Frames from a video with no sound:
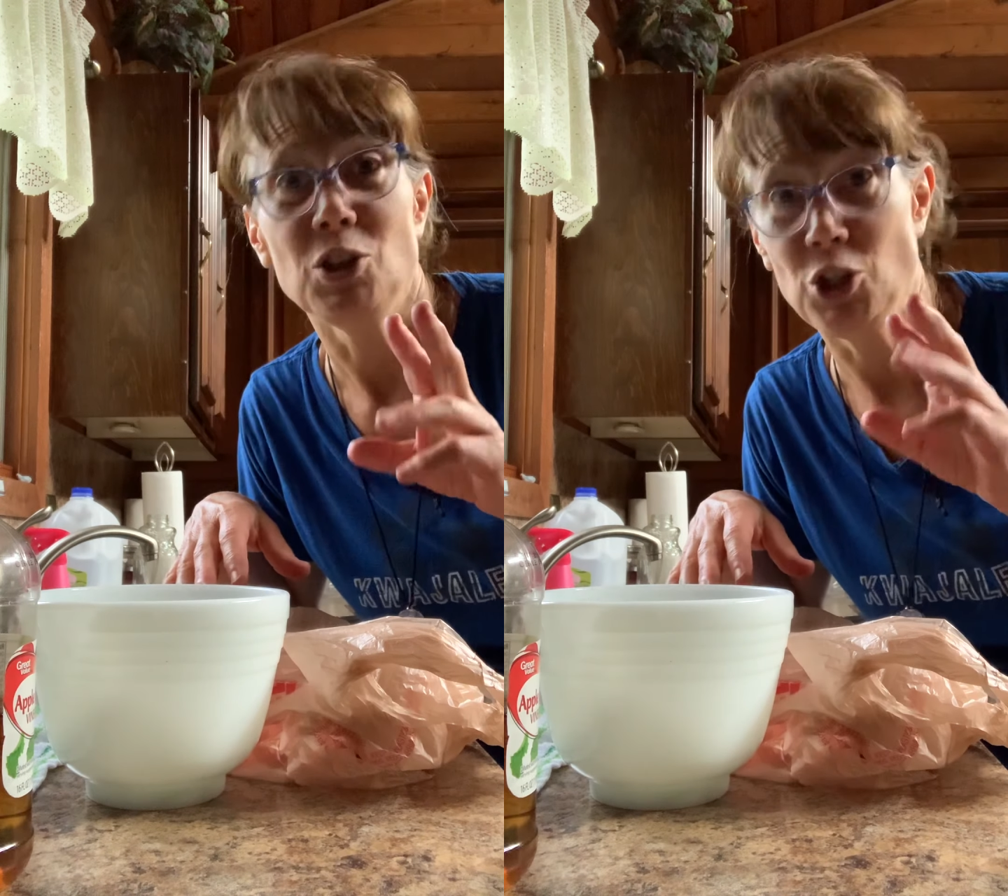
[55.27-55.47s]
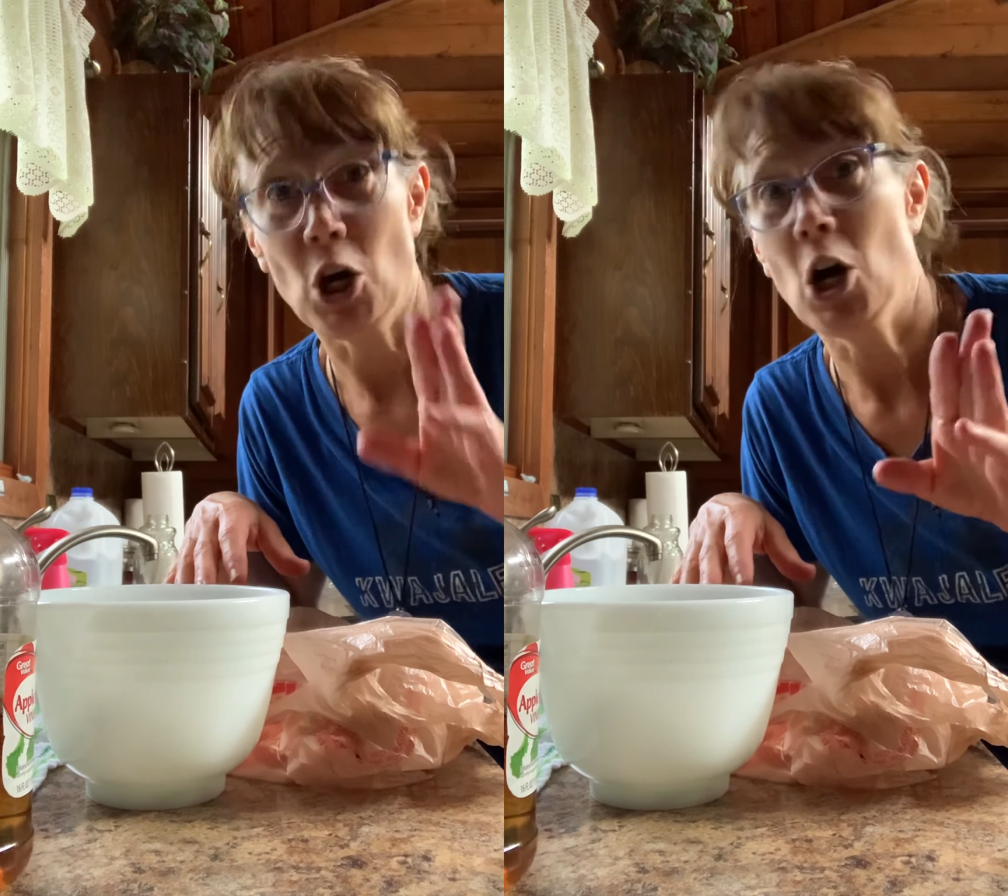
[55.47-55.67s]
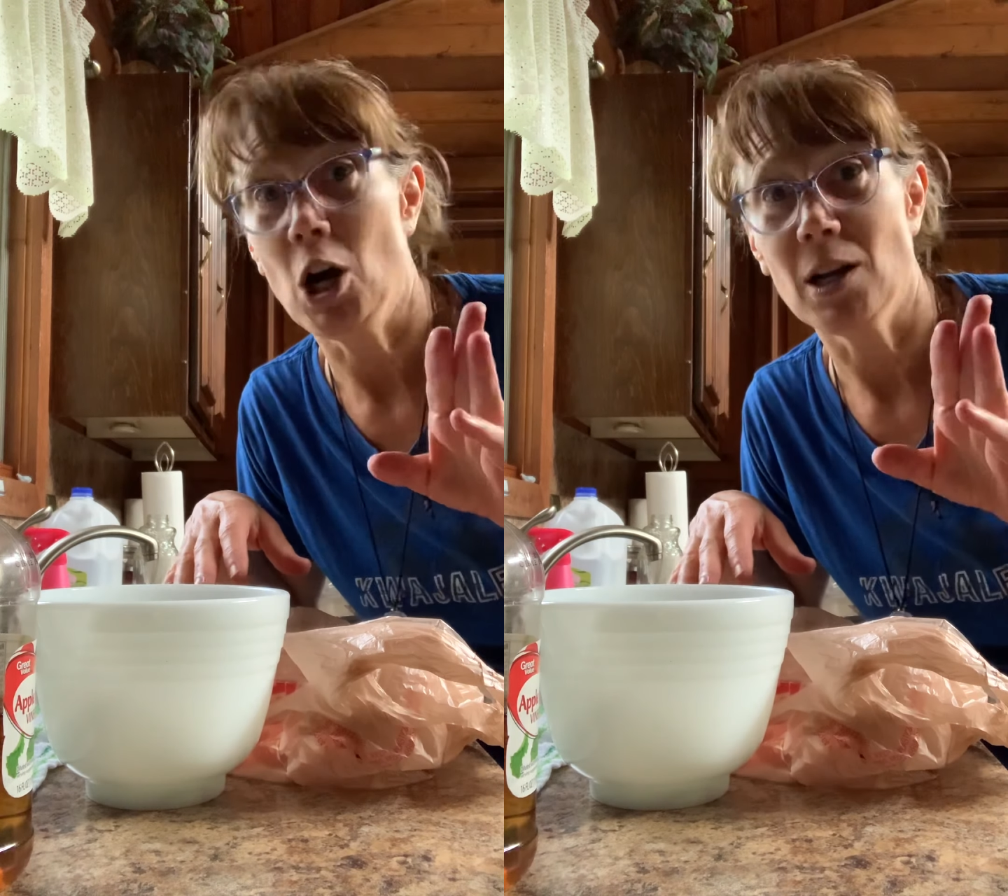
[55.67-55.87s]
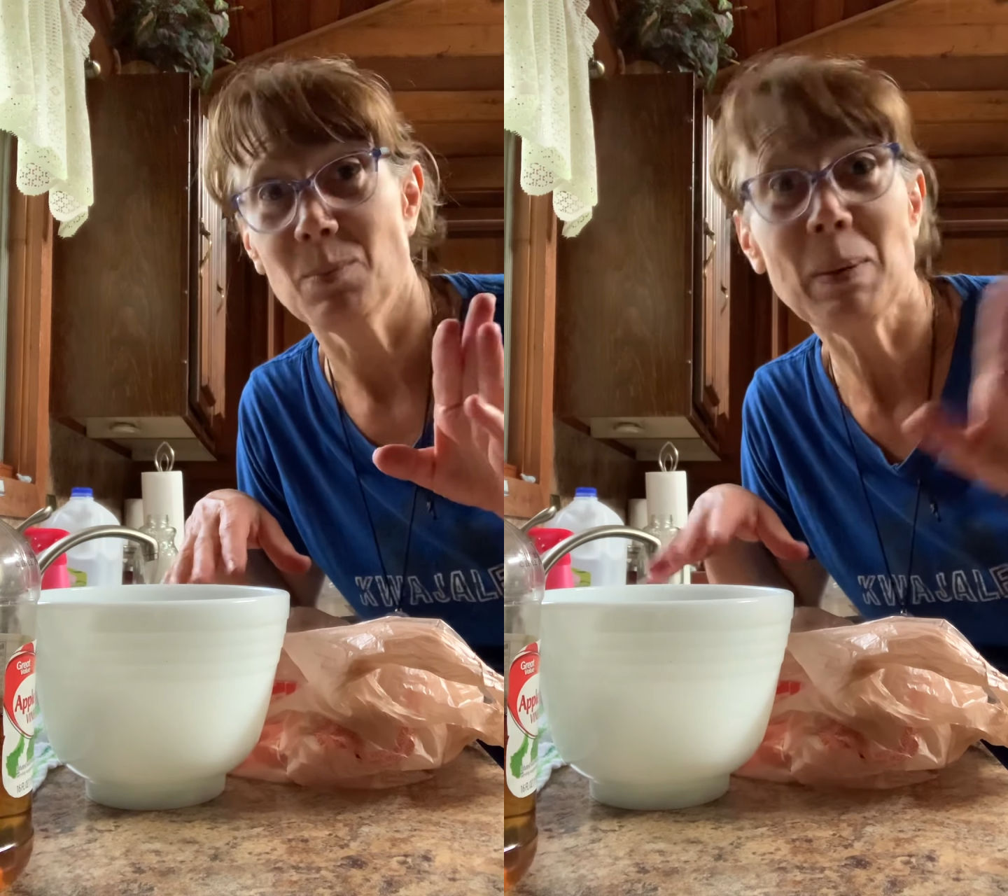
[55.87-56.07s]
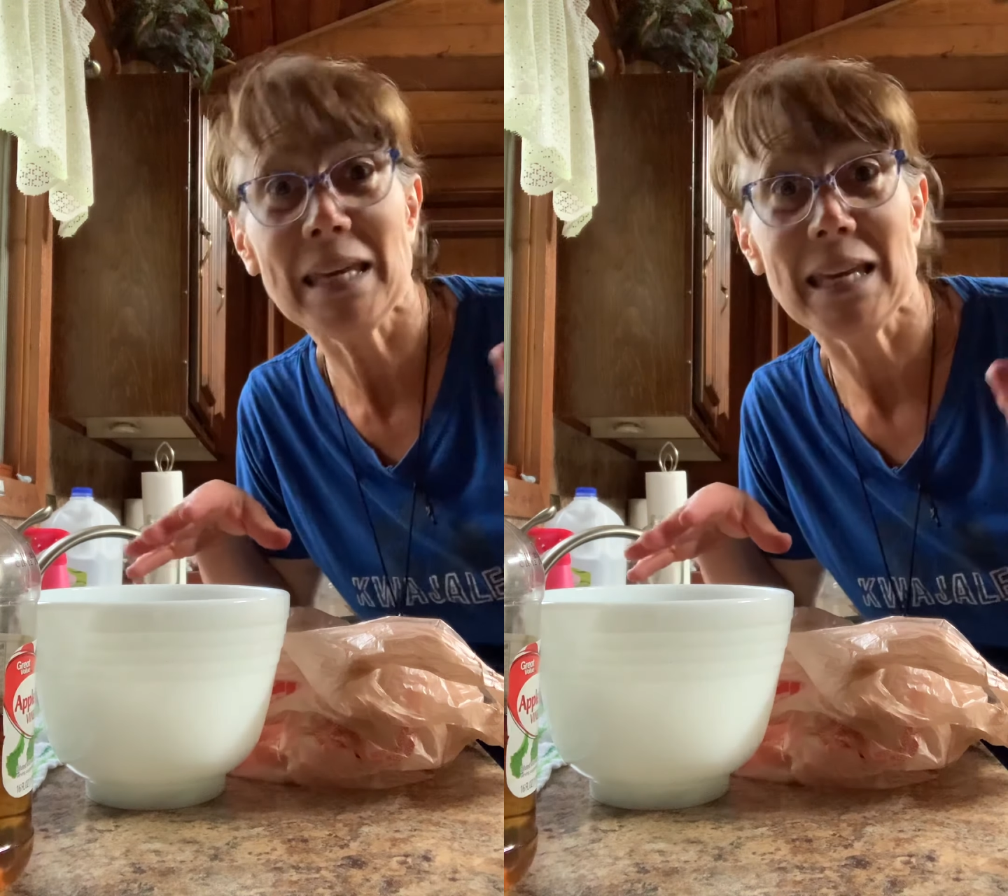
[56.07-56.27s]

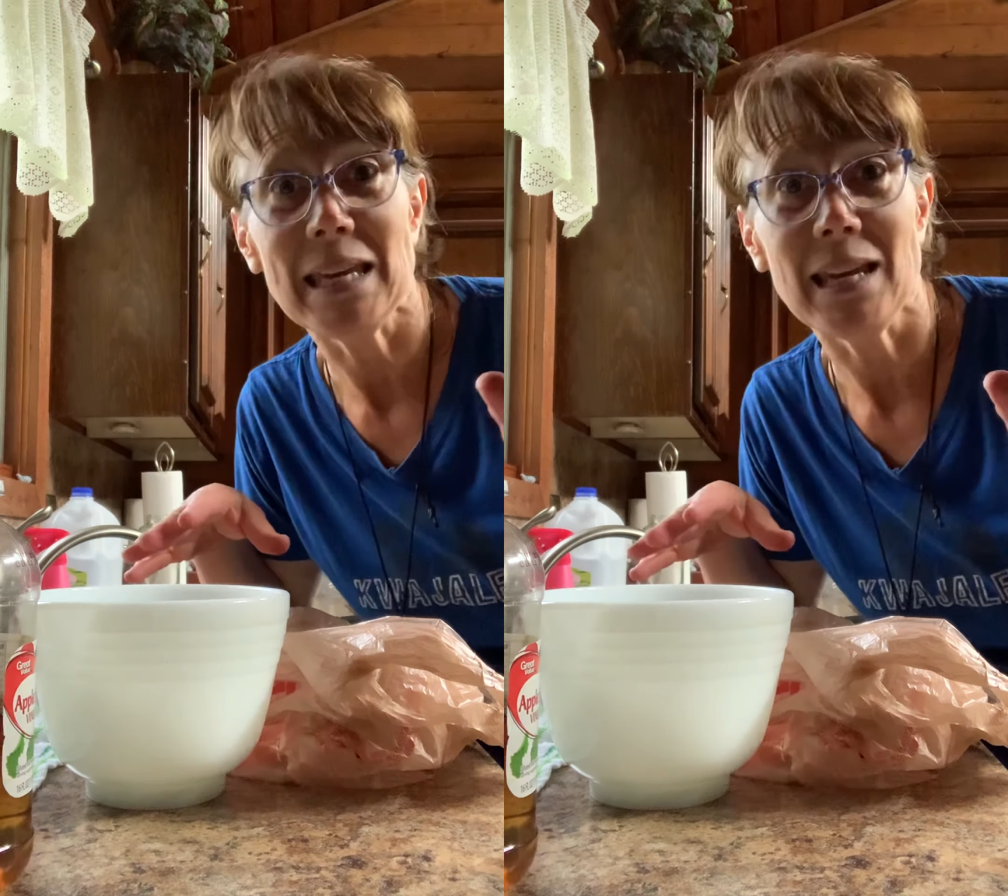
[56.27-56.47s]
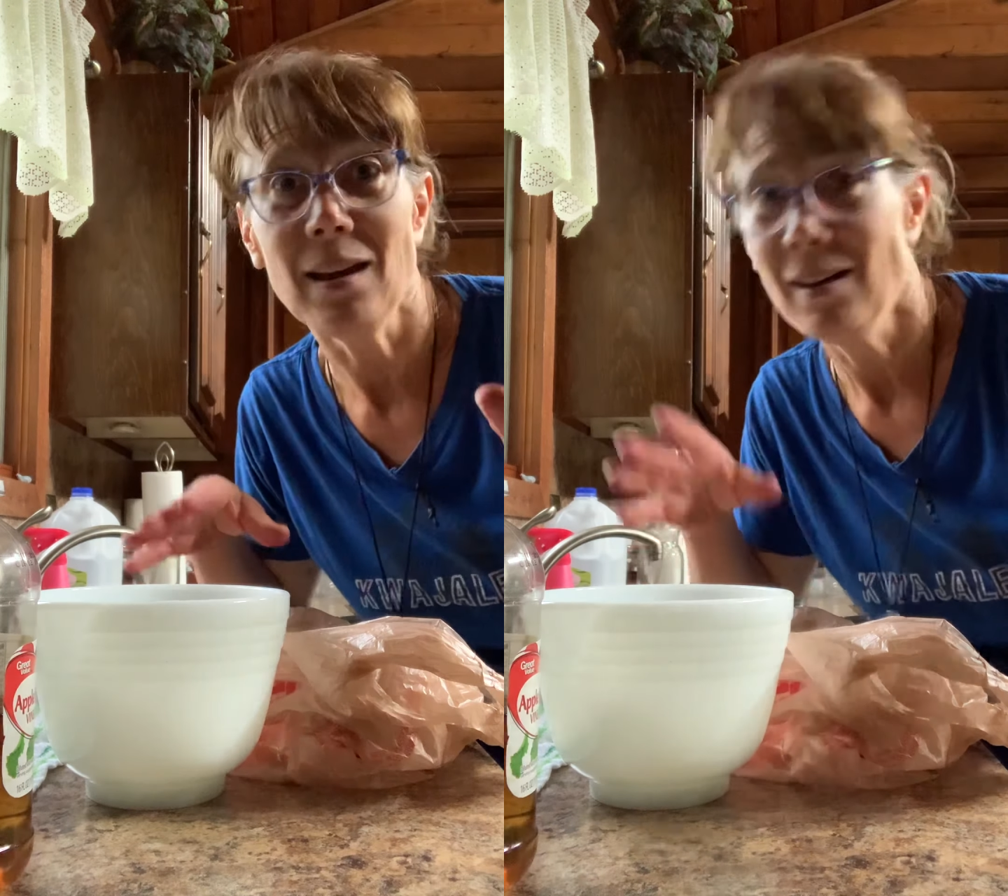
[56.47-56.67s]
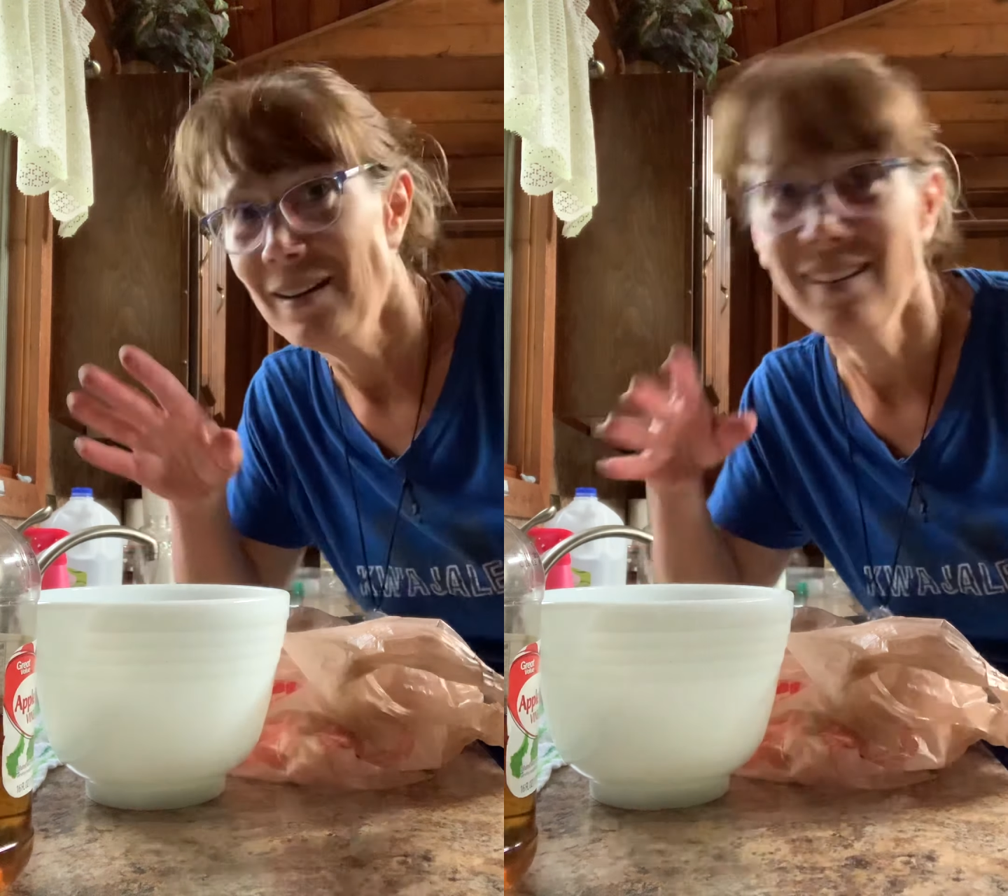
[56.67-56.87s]
dog pee